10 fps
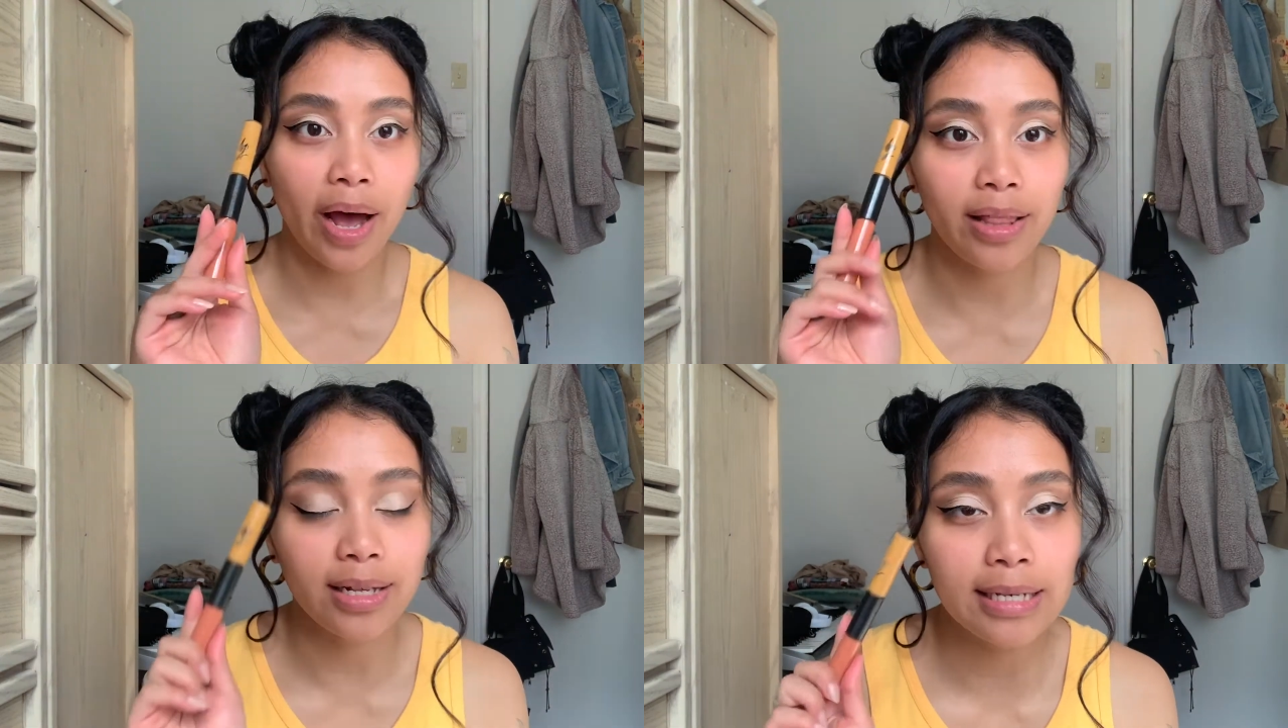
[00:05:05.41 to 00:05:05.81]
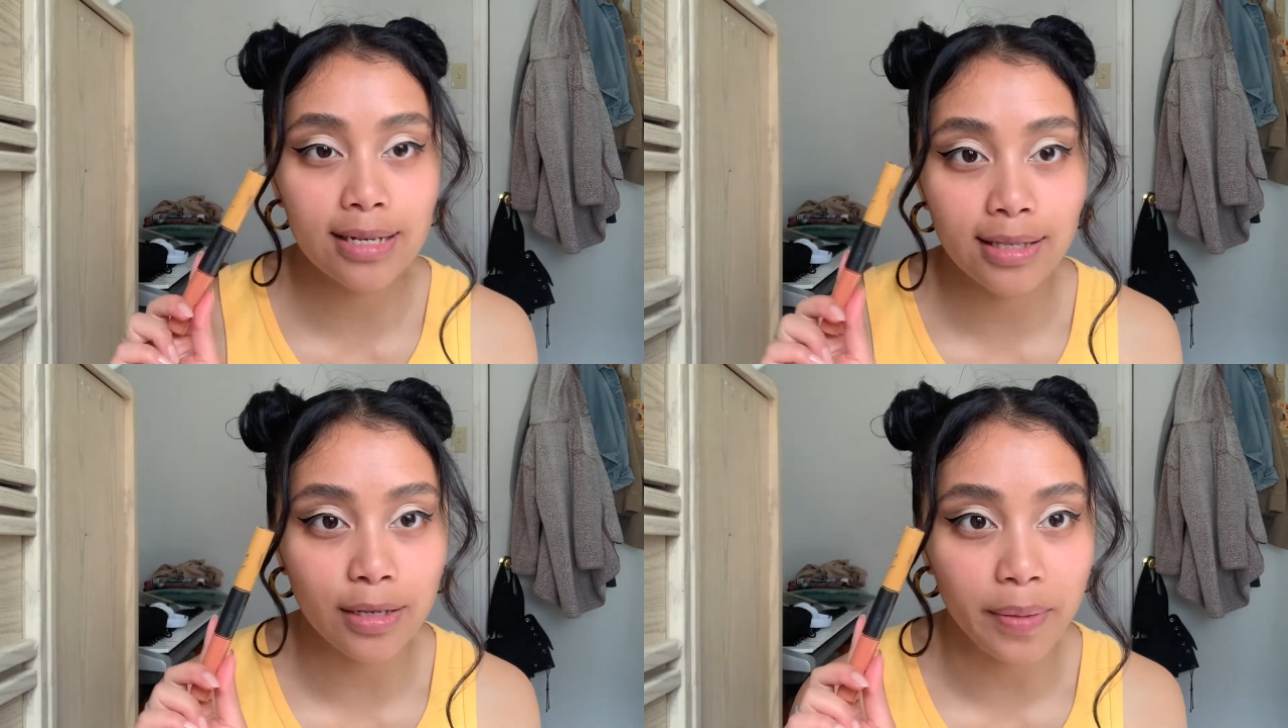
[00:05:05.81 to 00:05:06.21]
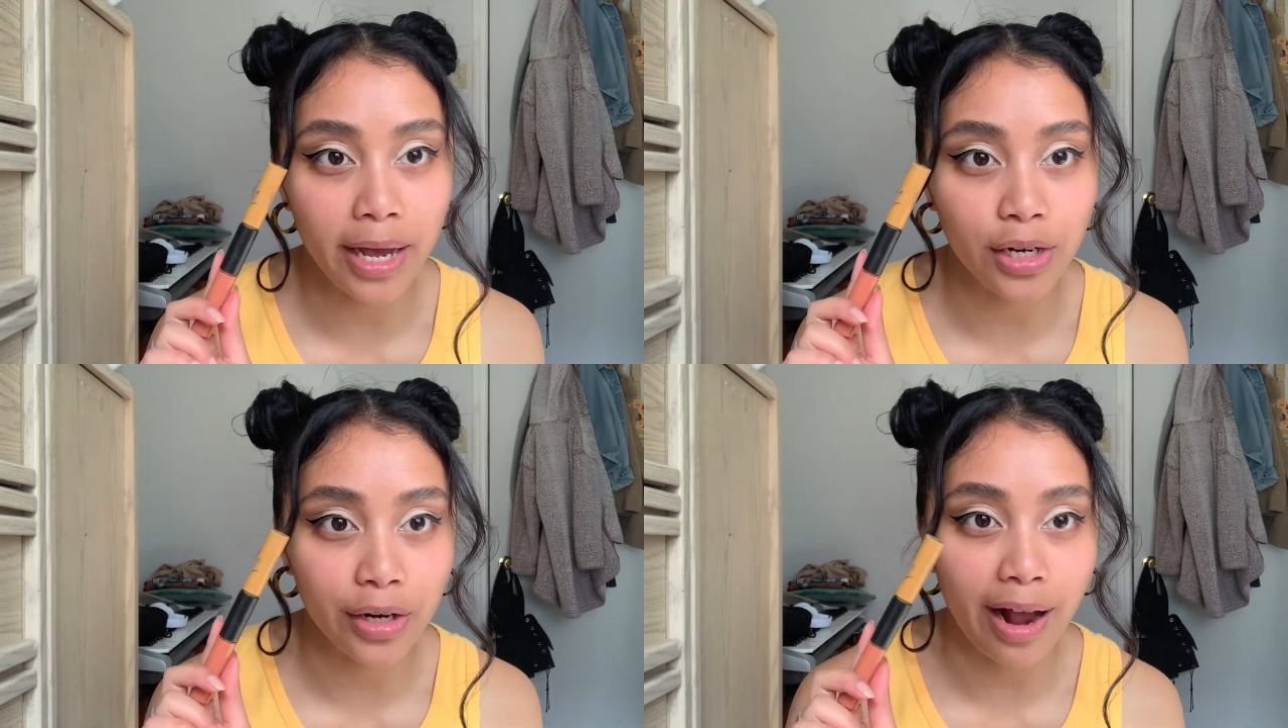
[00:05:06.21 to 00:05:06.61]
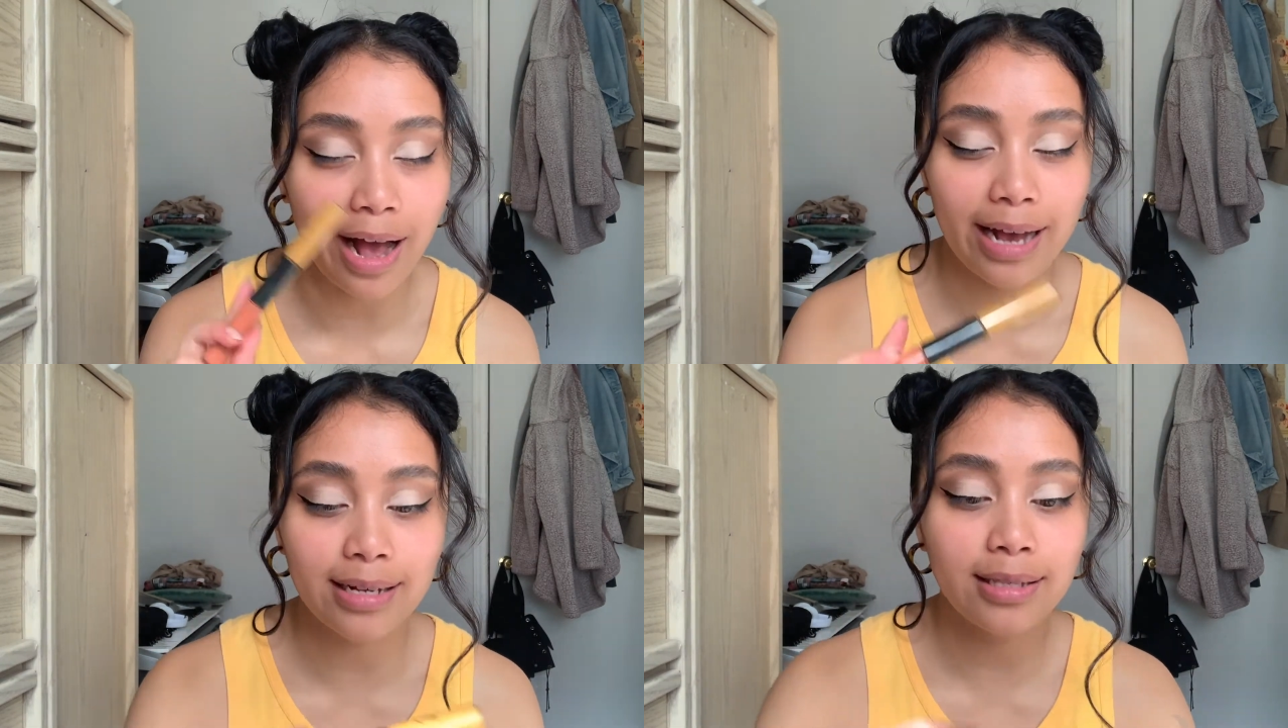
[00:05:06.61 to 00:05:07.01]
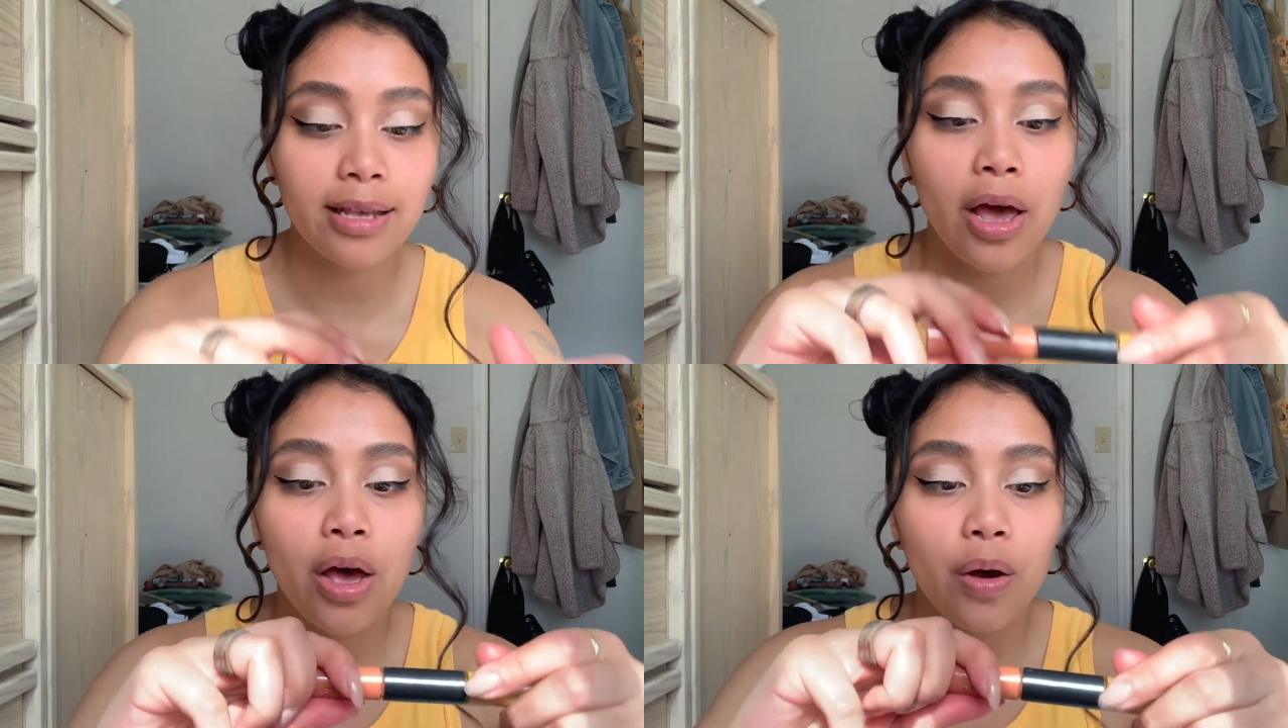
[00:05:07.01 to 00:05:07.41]
like to conceal my under eyes
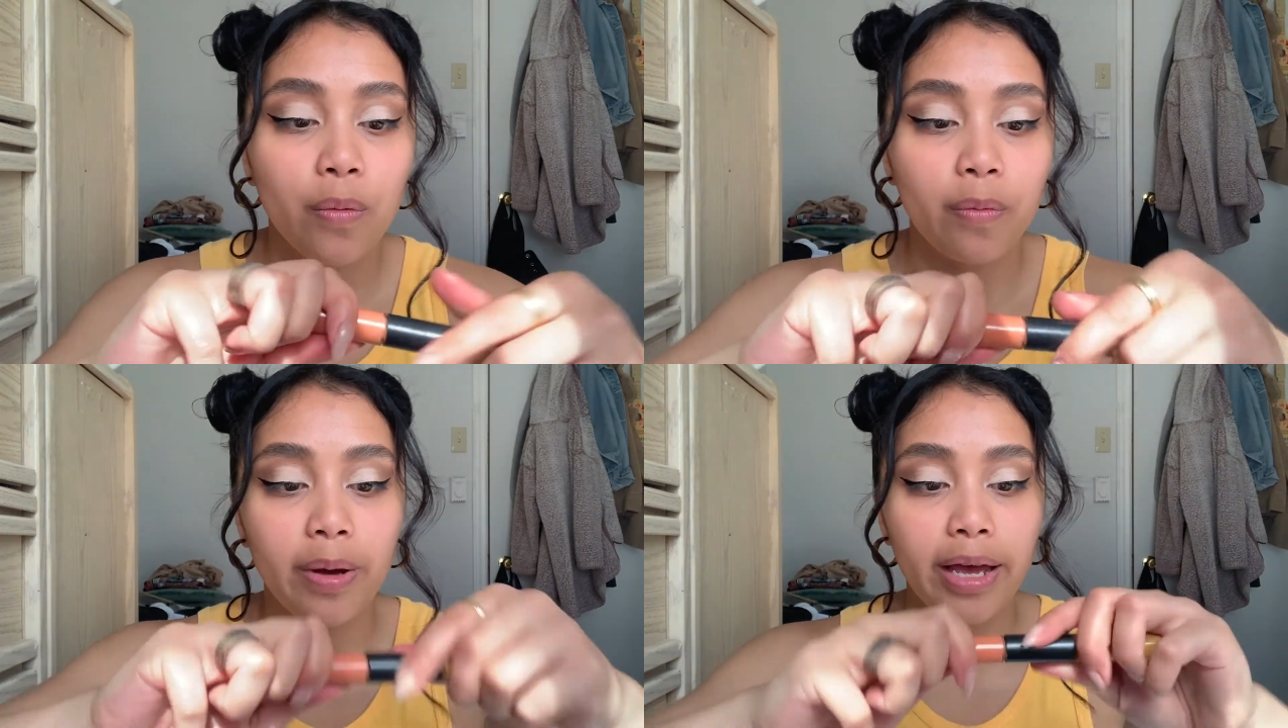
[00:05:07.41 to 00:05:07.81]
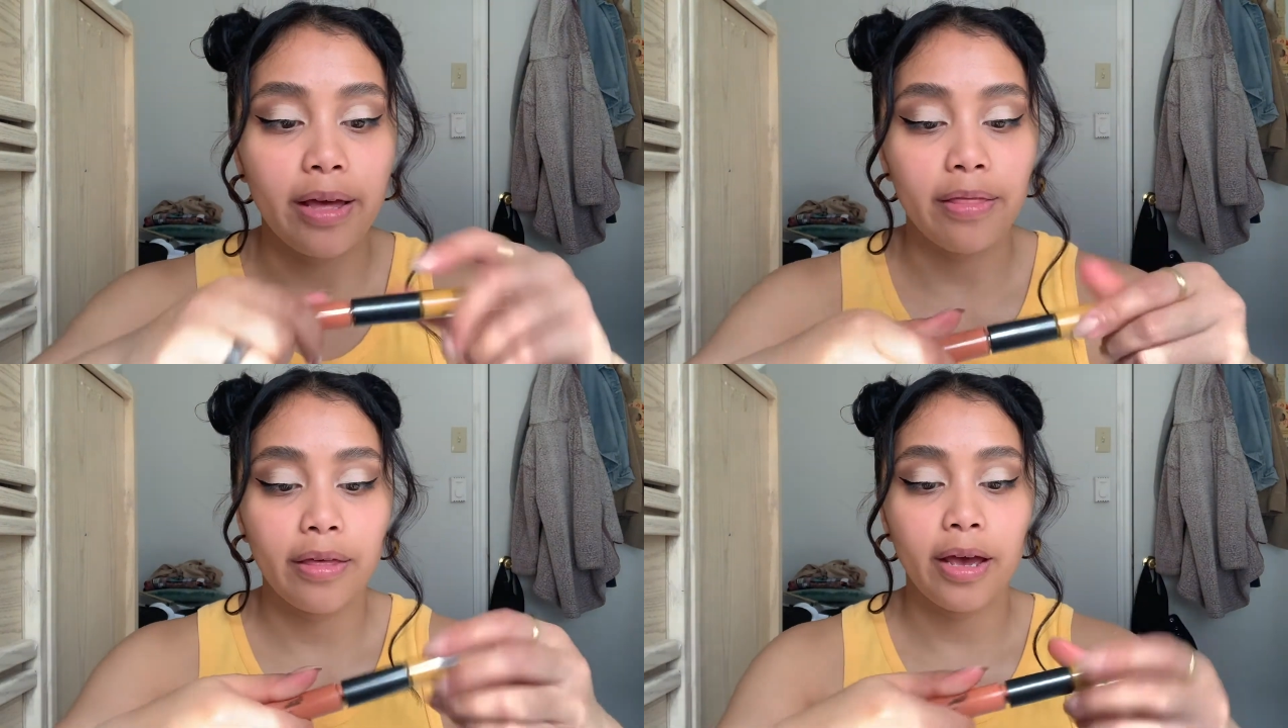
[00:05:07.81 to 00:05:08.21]
with